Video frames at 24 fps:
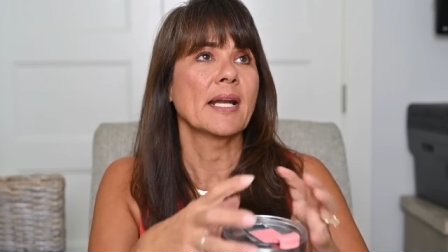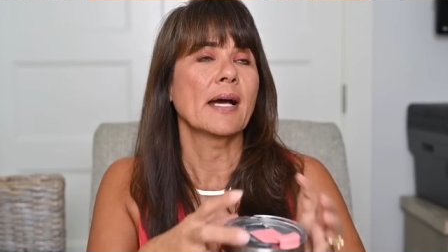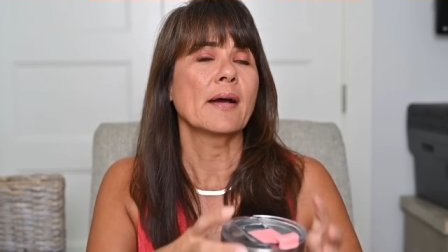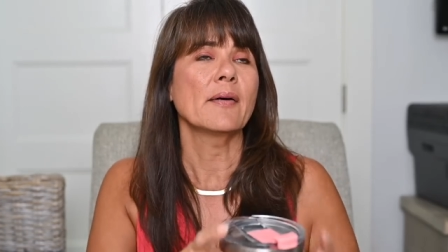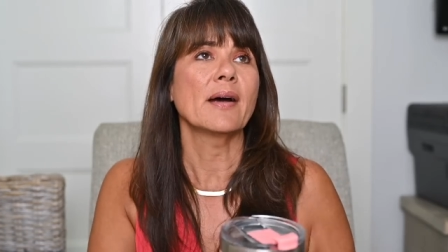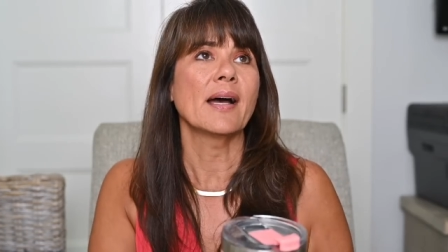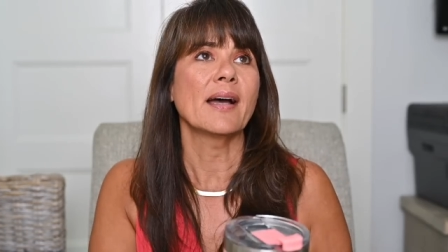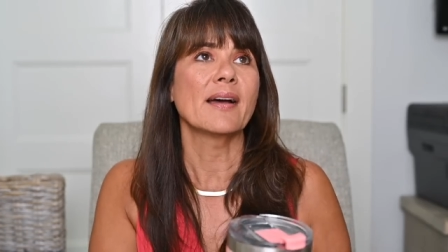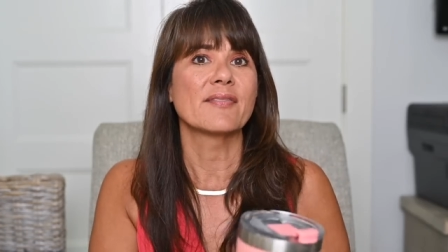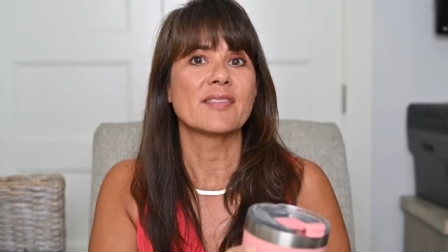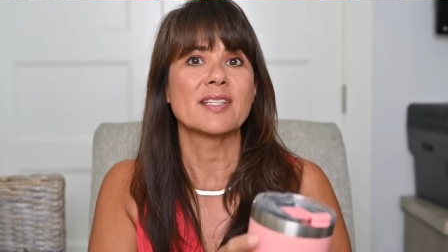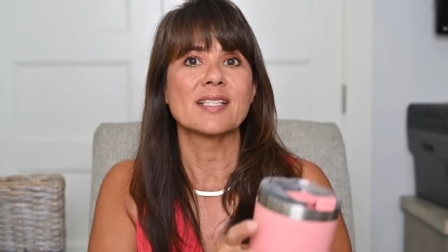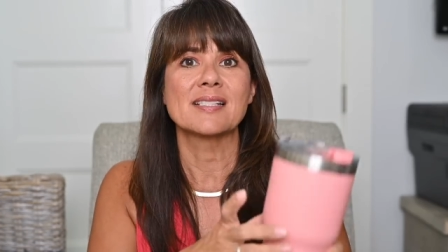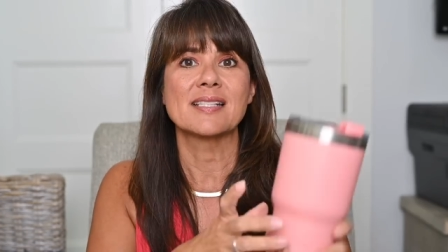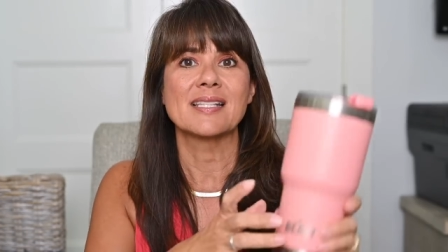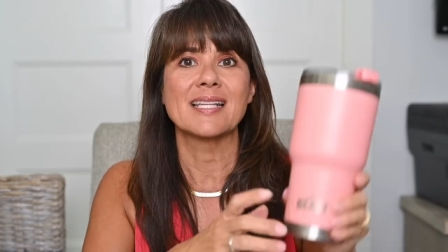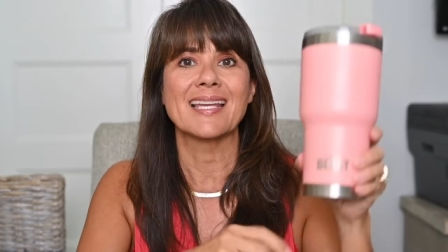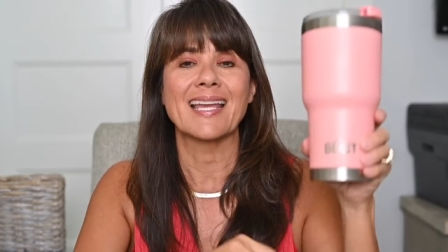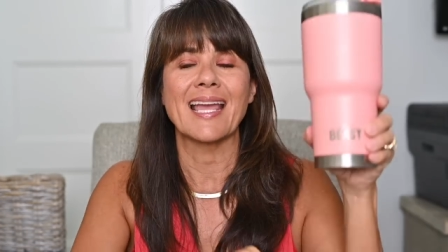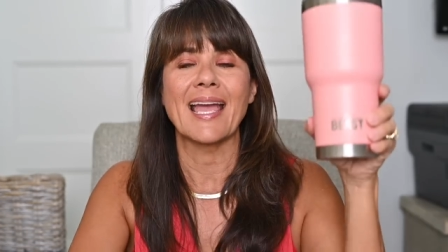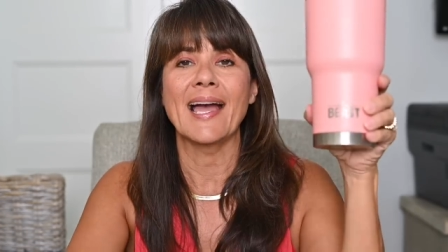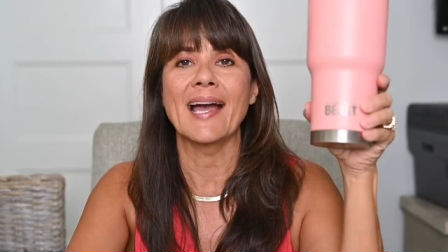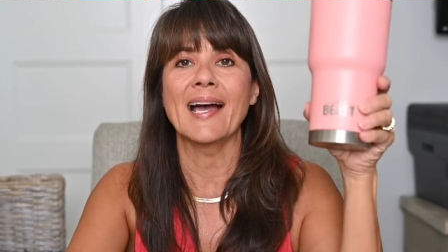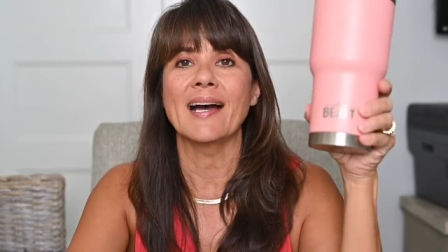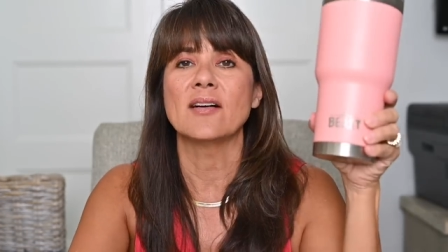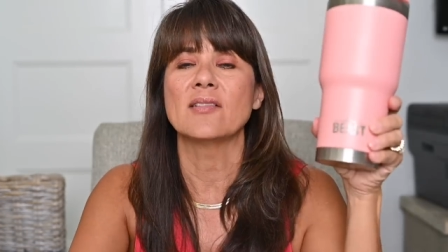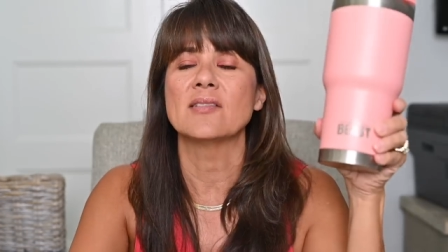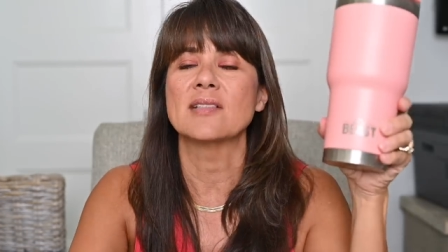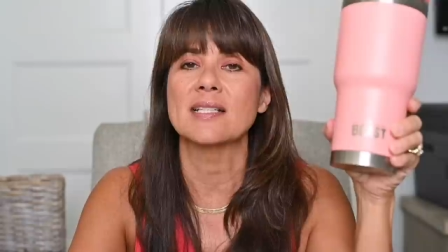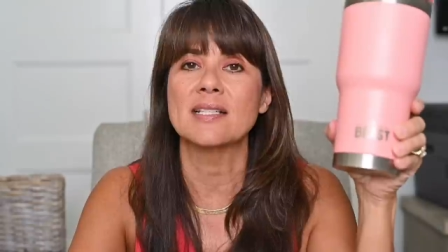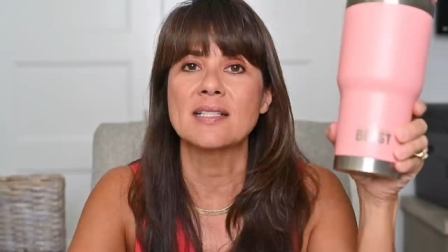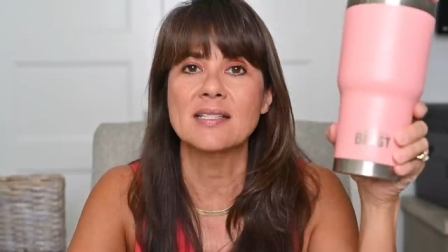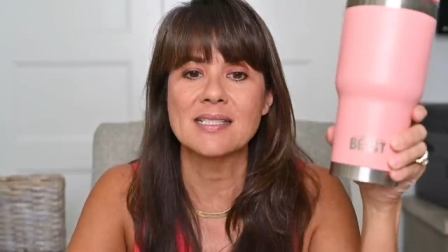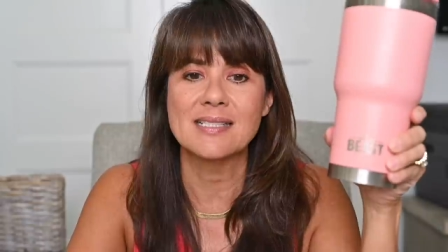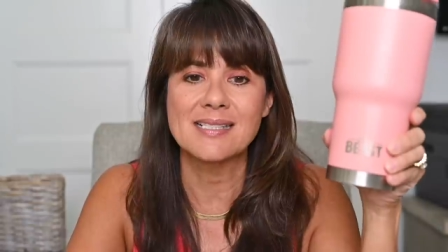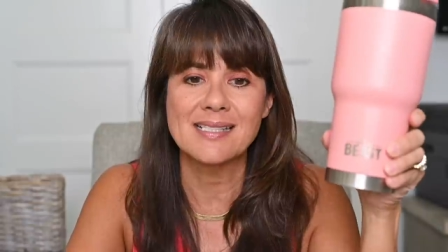I'll have this thing out
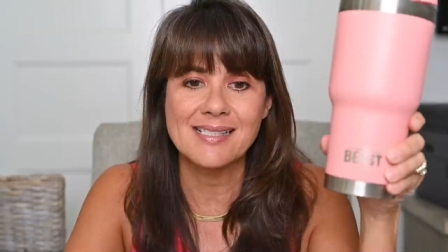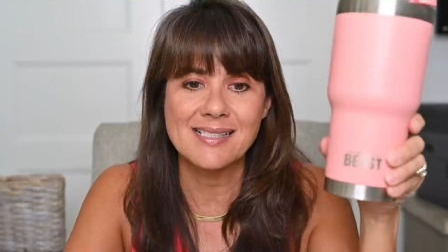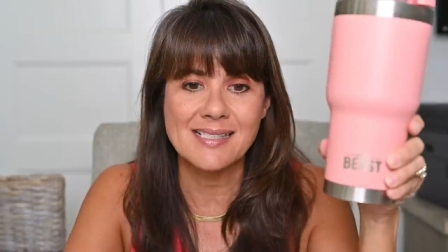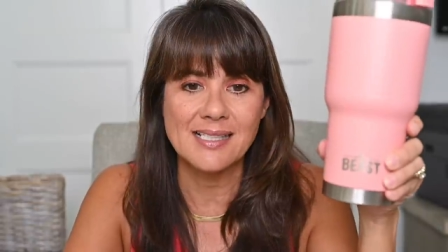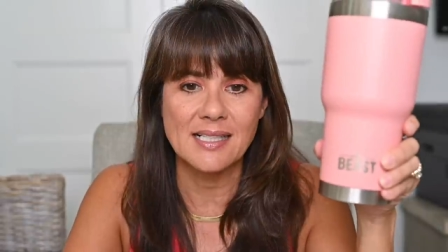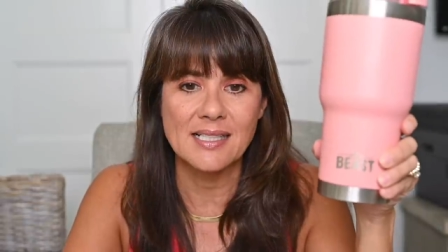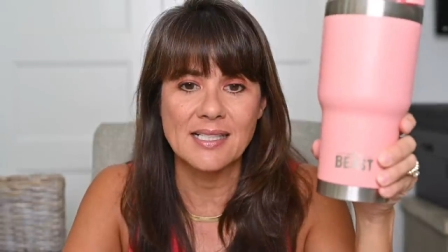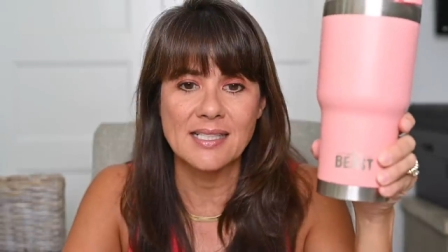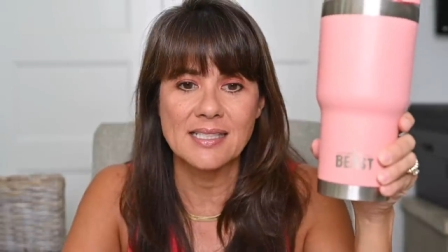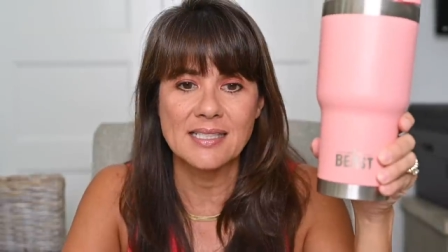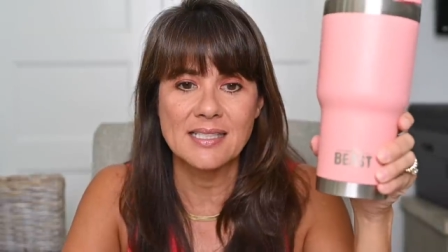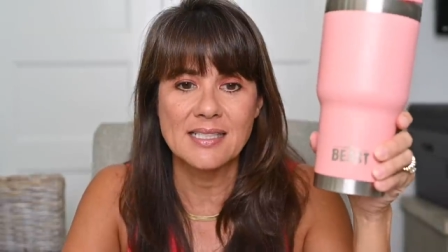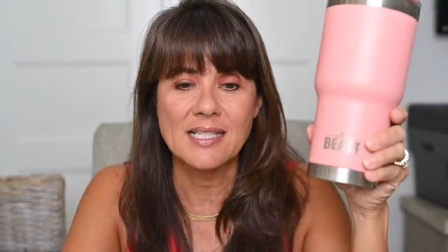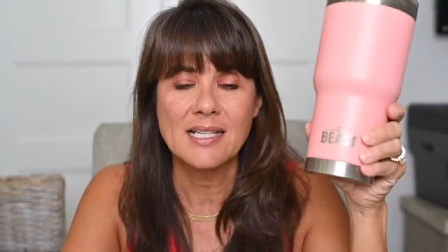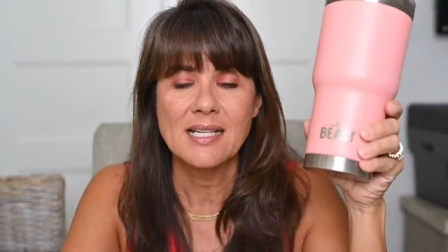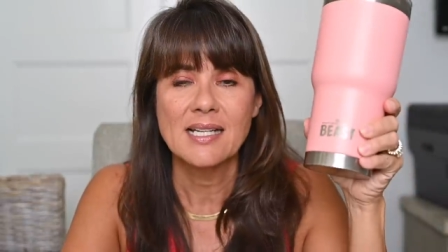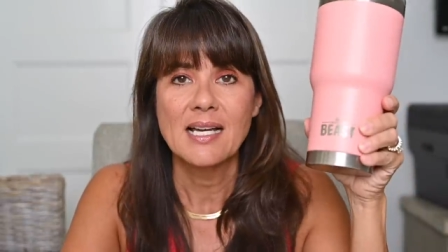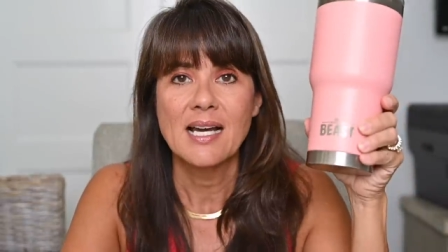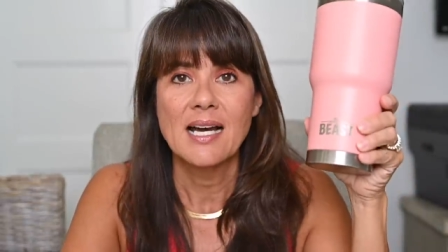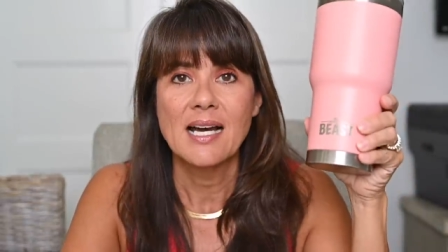in the sun